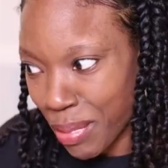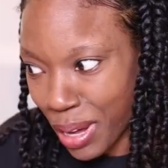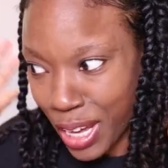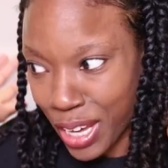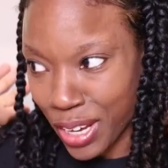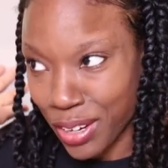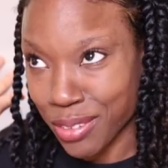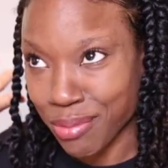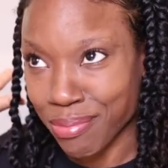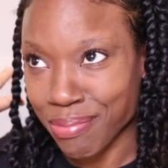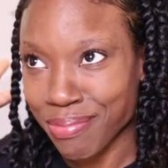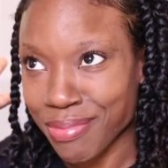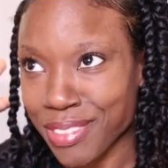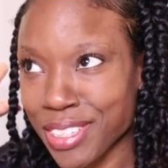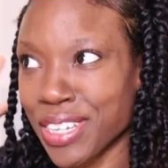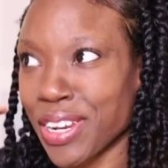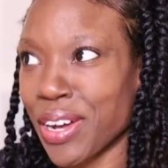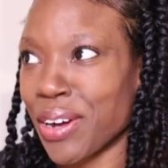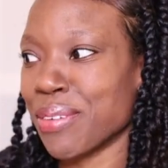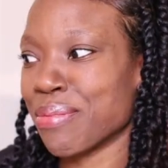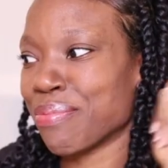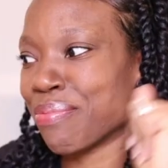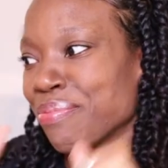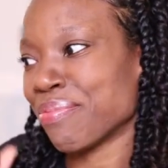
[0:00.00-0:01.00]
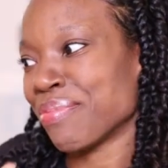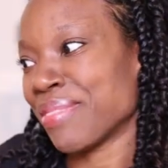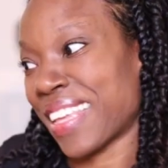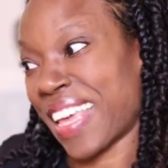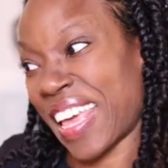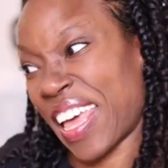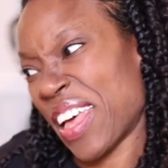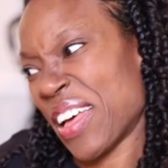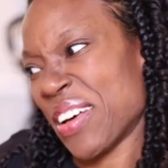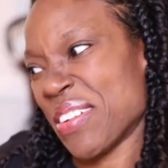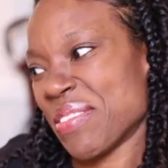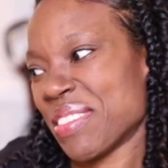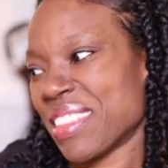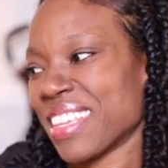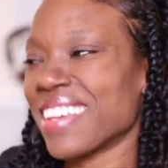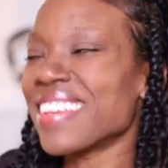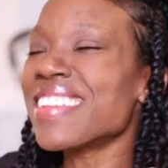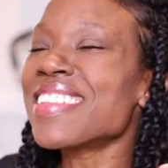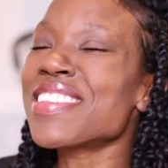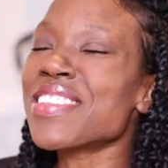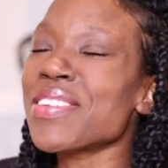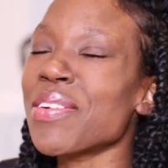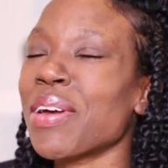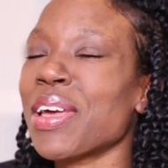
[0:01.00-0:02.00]
my hair, you know,
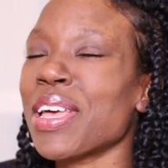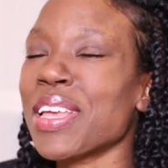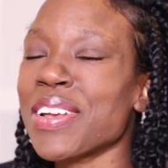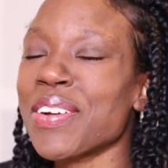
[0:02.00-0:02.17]
healthy, so it